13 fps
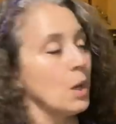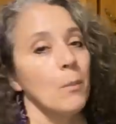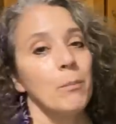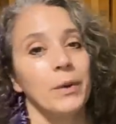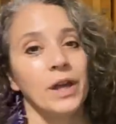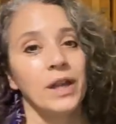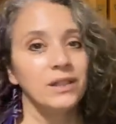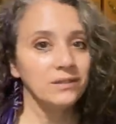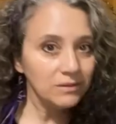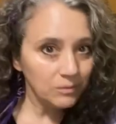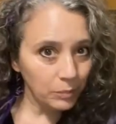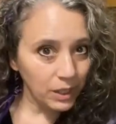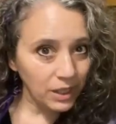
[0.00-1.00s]
but
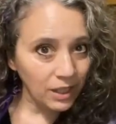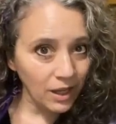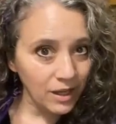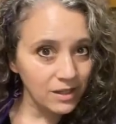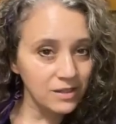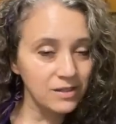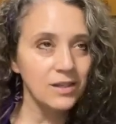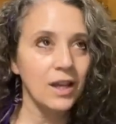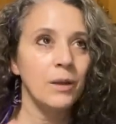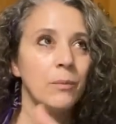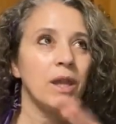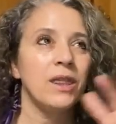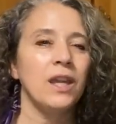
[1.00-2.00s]
because
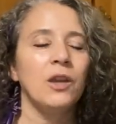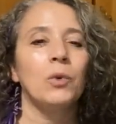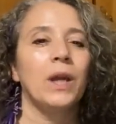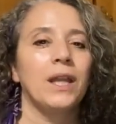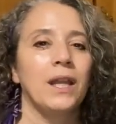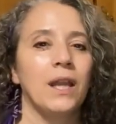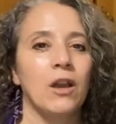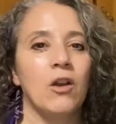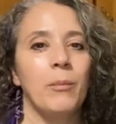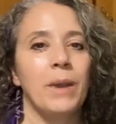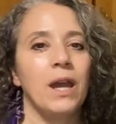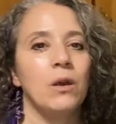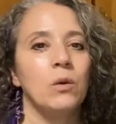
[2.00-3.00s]
I'm, I think right now
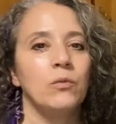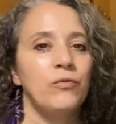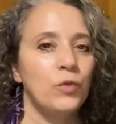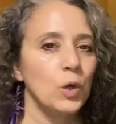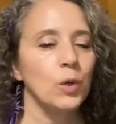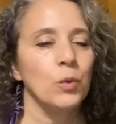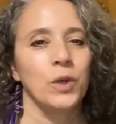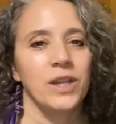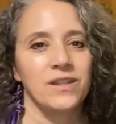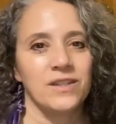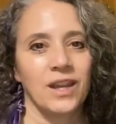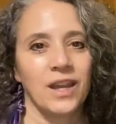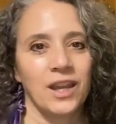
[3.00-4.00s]
I'm at four
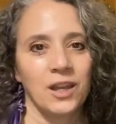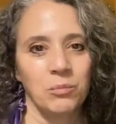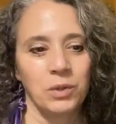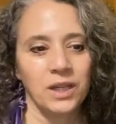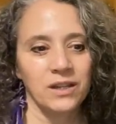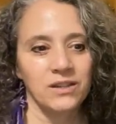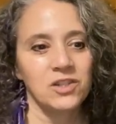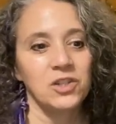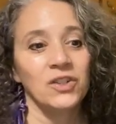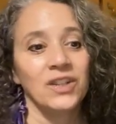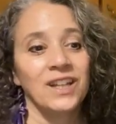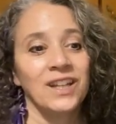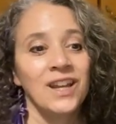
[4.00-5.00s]
weeks ahead because
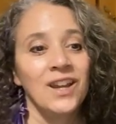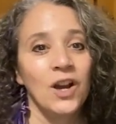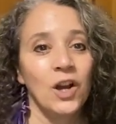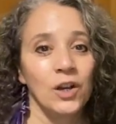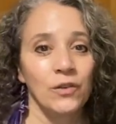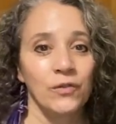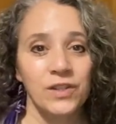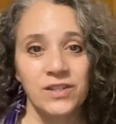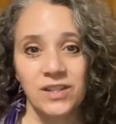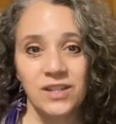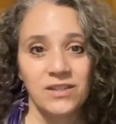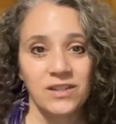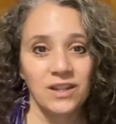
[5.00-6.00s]
during harvest
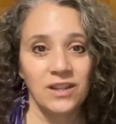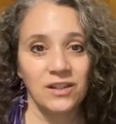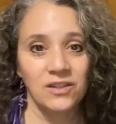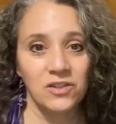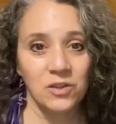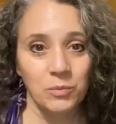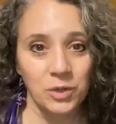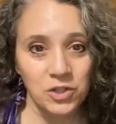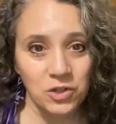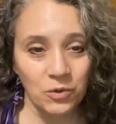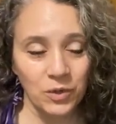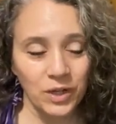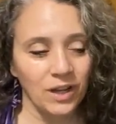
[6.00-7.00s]
season and so much
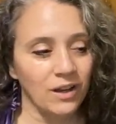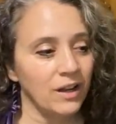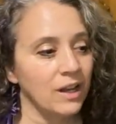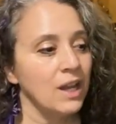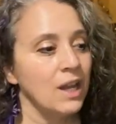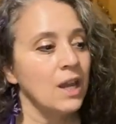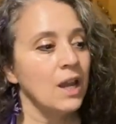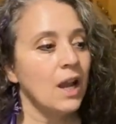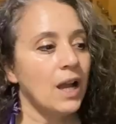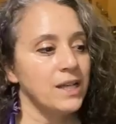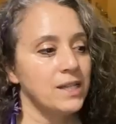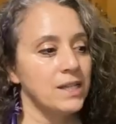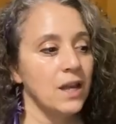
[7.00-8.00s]
going on,
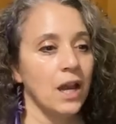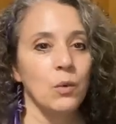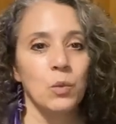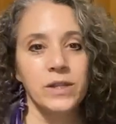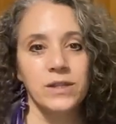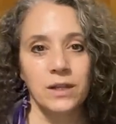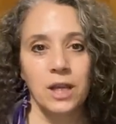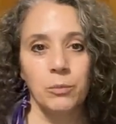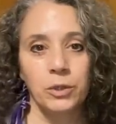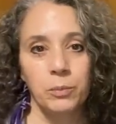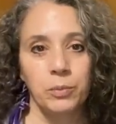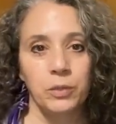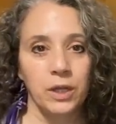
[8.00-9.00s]
I, I wasn't able
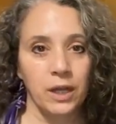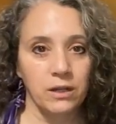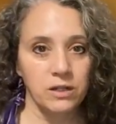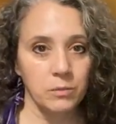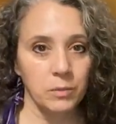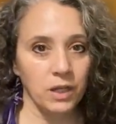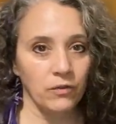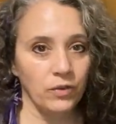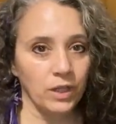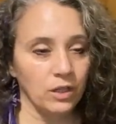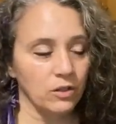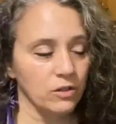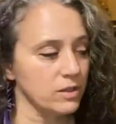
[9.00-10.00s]
to put out as many
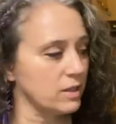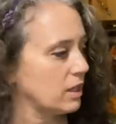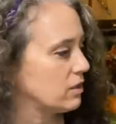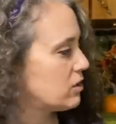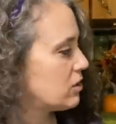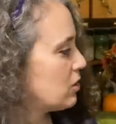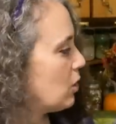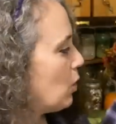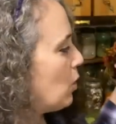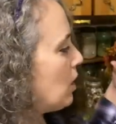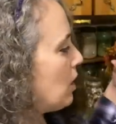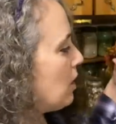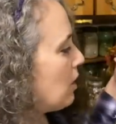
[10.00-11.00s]
videos then.
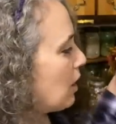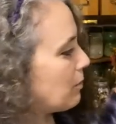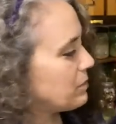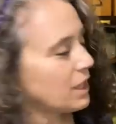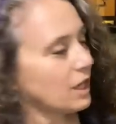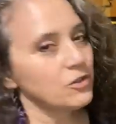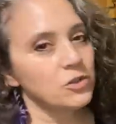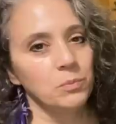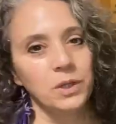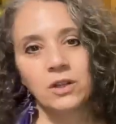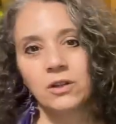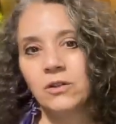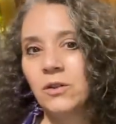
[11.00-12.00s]
So I'm down to
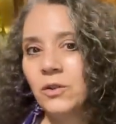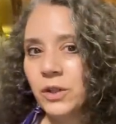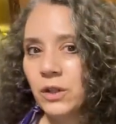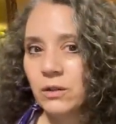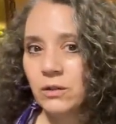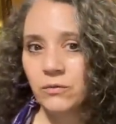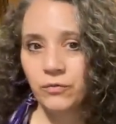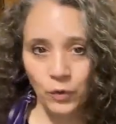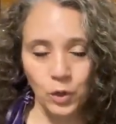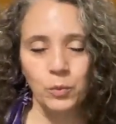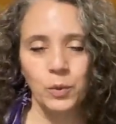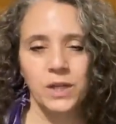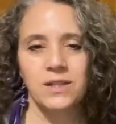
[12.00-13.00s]
being only
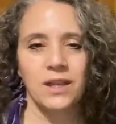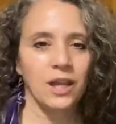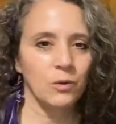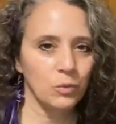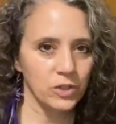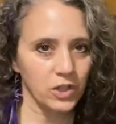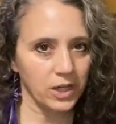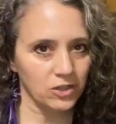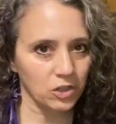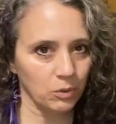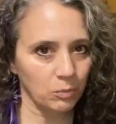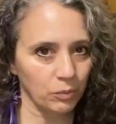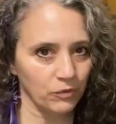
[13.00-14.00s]
four weeks ahead, which I
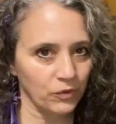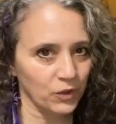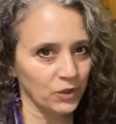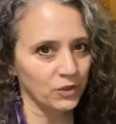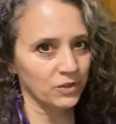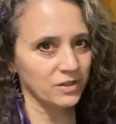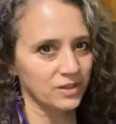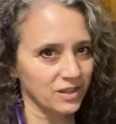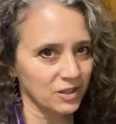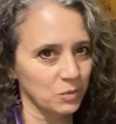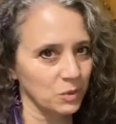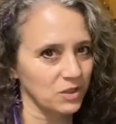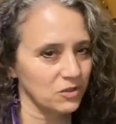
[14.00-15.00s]
actually prefer.
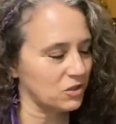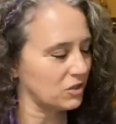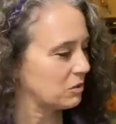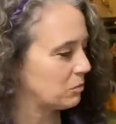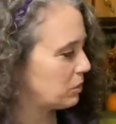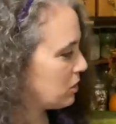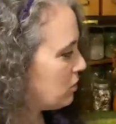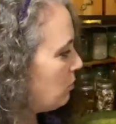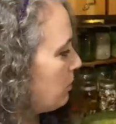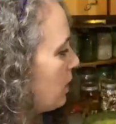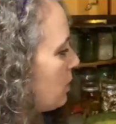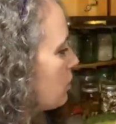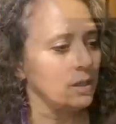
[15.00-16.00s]
Six weeks is just a bit too
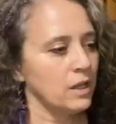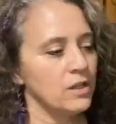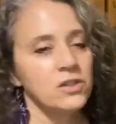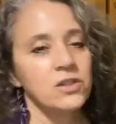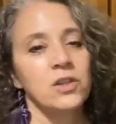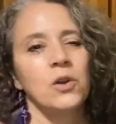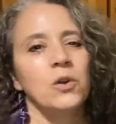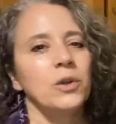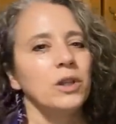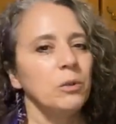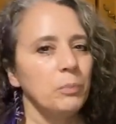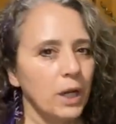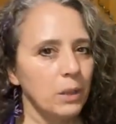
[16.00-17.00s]
much. And so
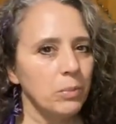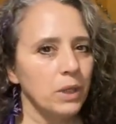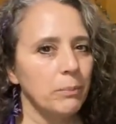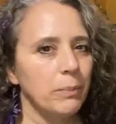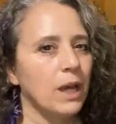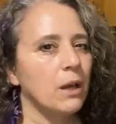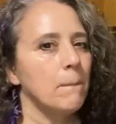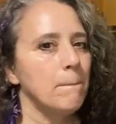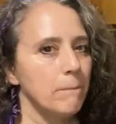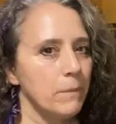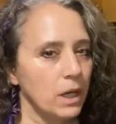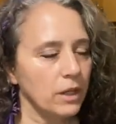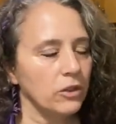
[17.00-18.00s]
it'll probably be about a
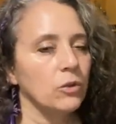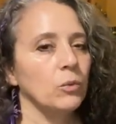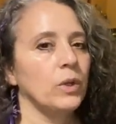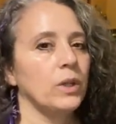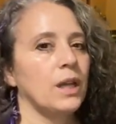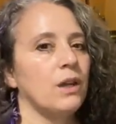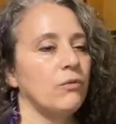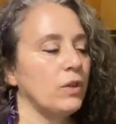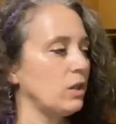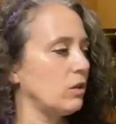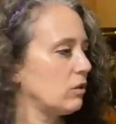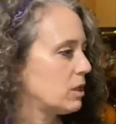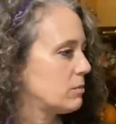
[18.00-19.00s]
month when that
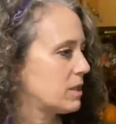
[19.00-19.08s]
video comes